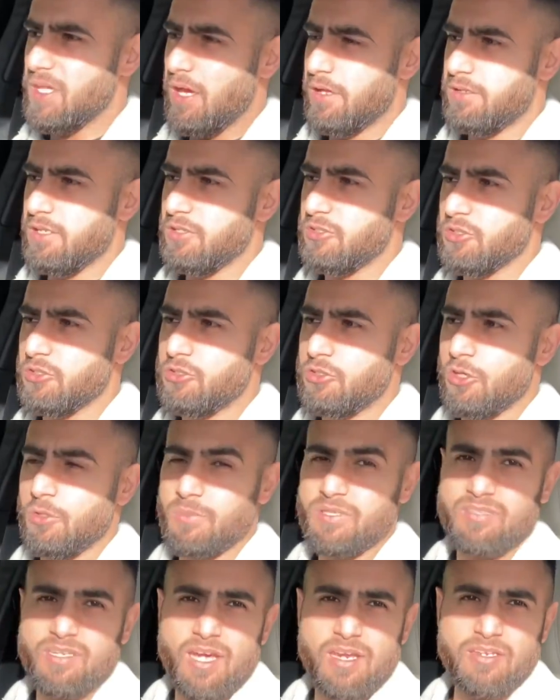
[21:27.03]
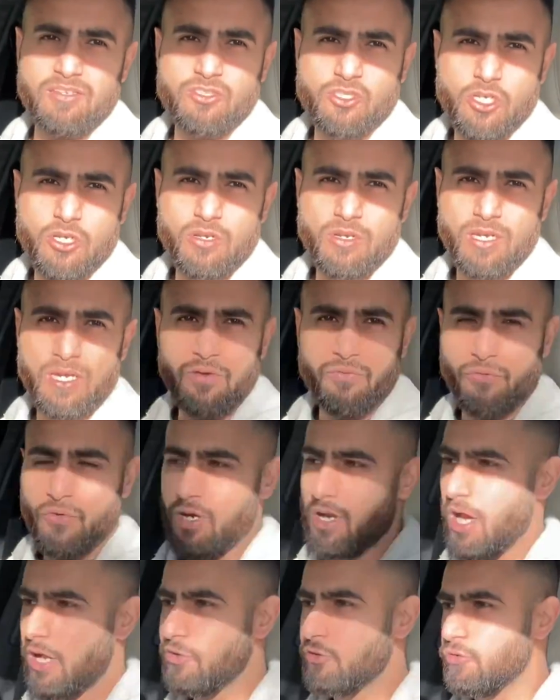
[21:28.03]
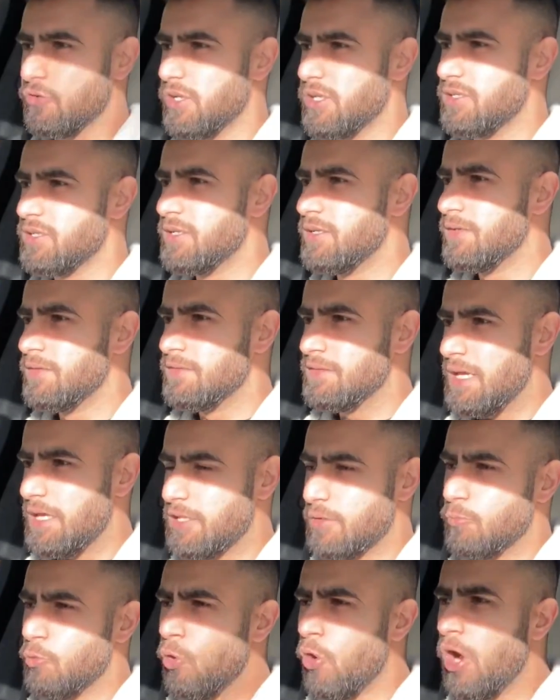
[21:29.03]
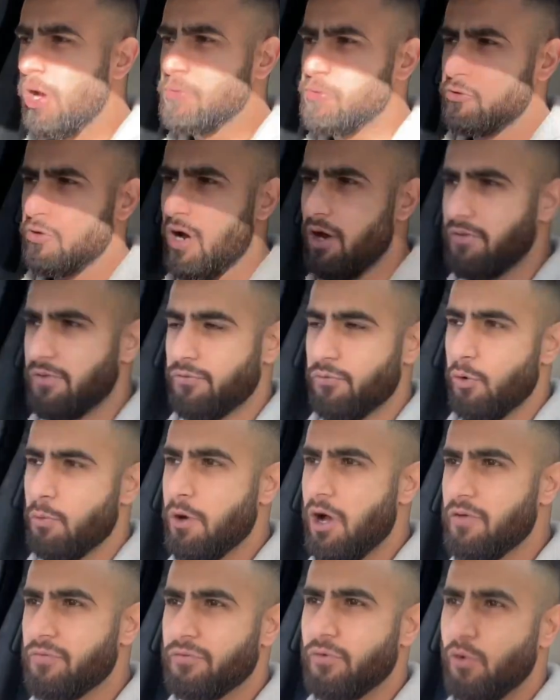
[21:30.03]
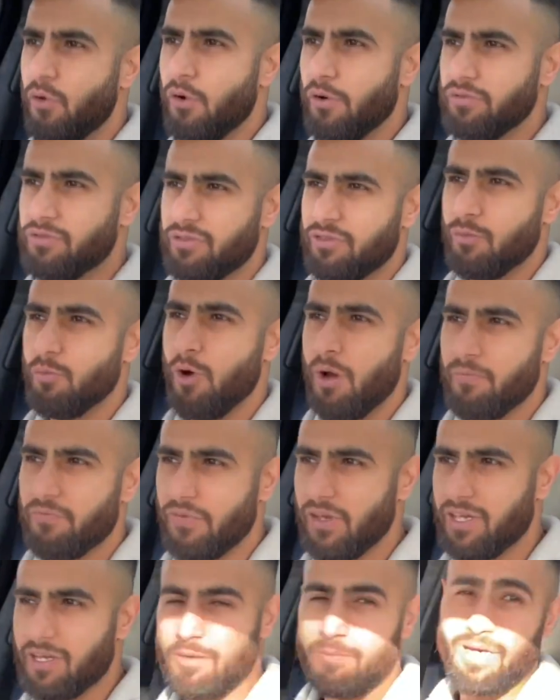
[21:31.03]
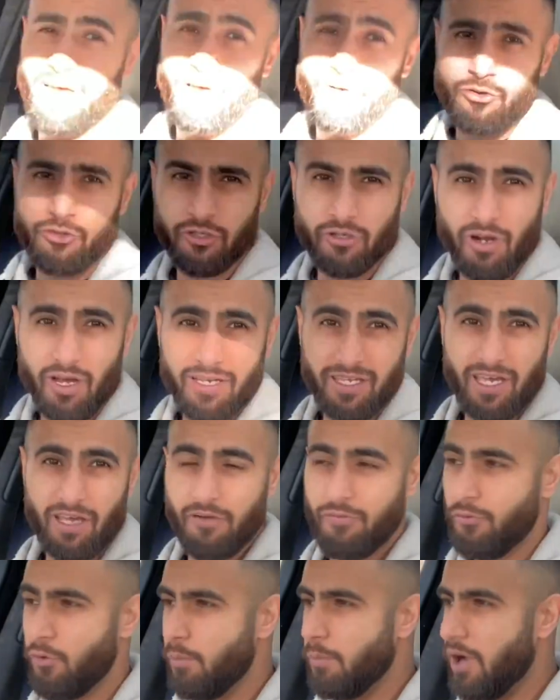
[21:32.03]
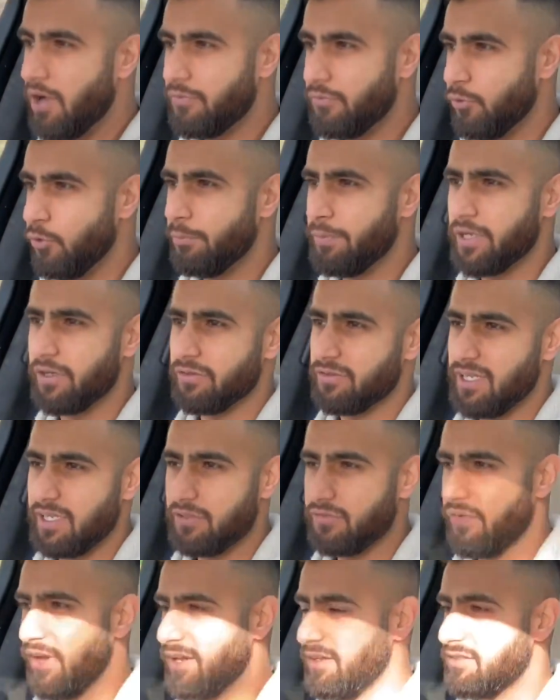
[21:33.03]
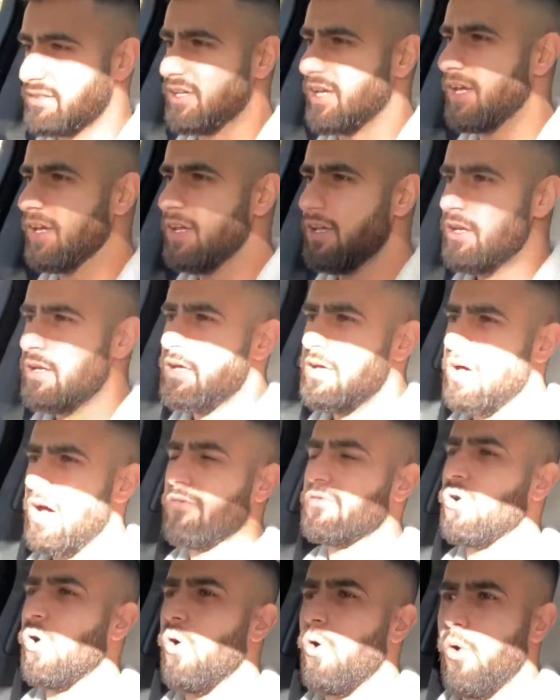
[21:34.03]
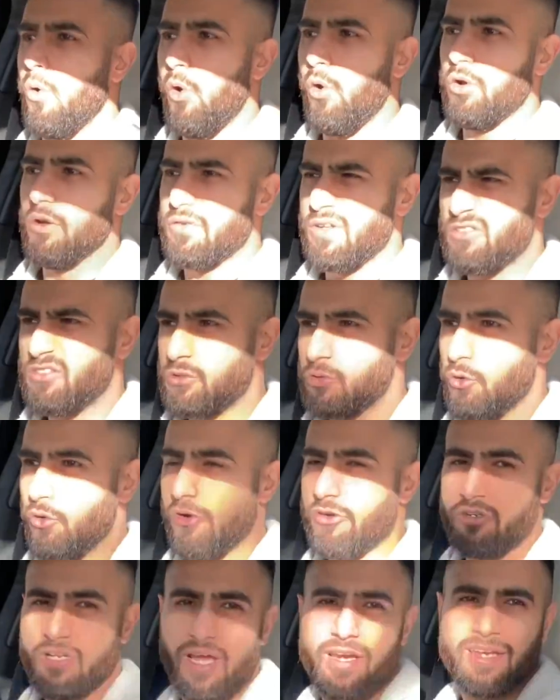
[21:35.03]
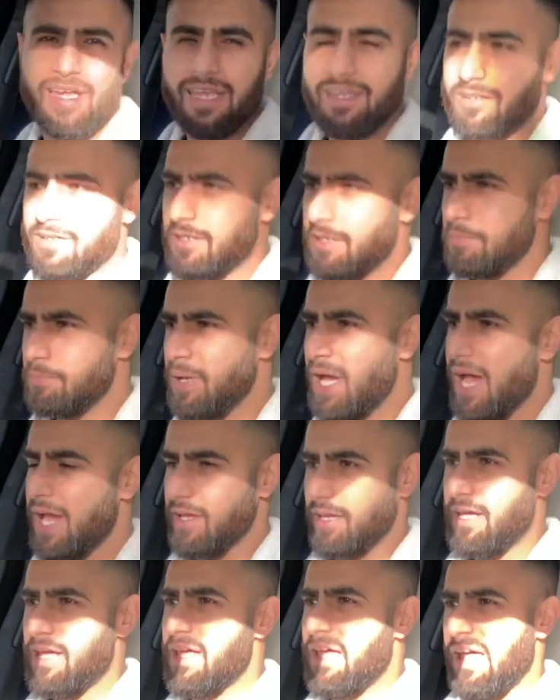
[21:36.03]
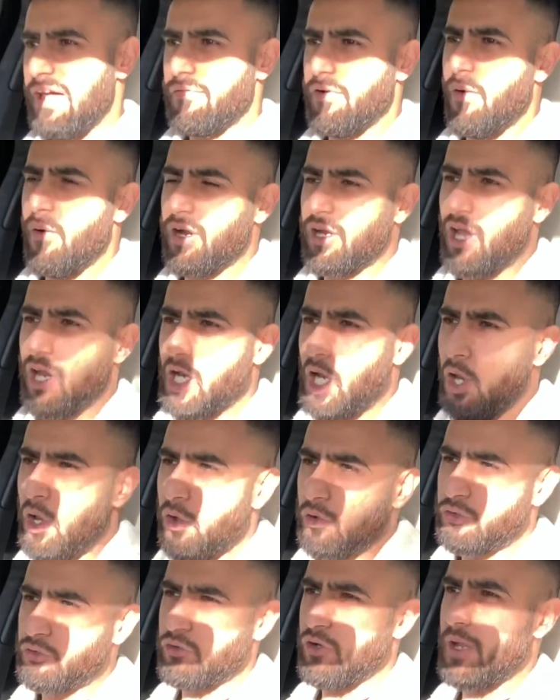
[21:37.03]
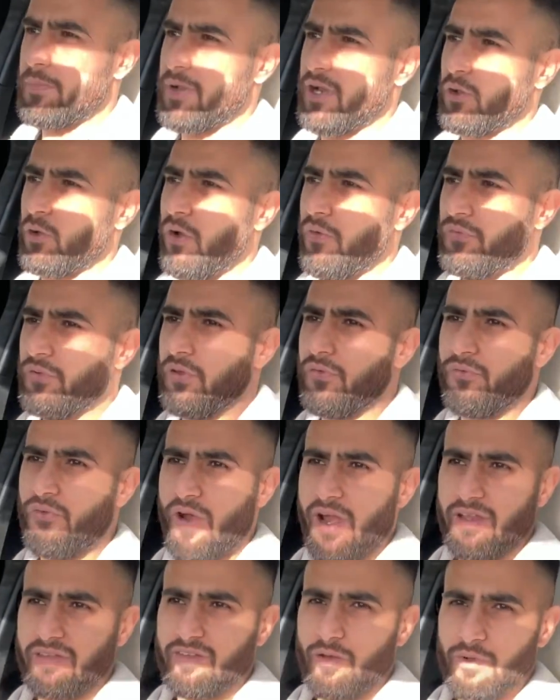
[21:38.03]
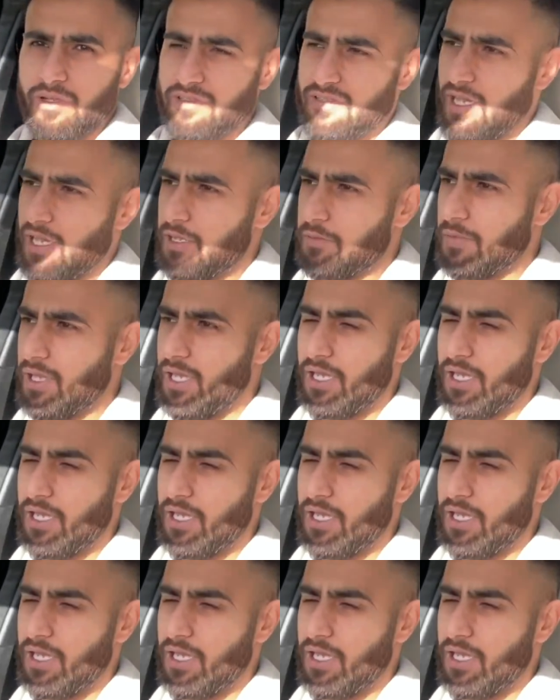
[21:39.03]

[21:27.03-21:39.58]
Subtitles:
I did just do a Mercedes Geely 300, and the more I'm driving 4x4s, the more I'm thinking about, should I get a 4x4? Because let's face it, I've got all of the storage that I need in the back. If I want to go on a long trip and I've got a few friends I want to take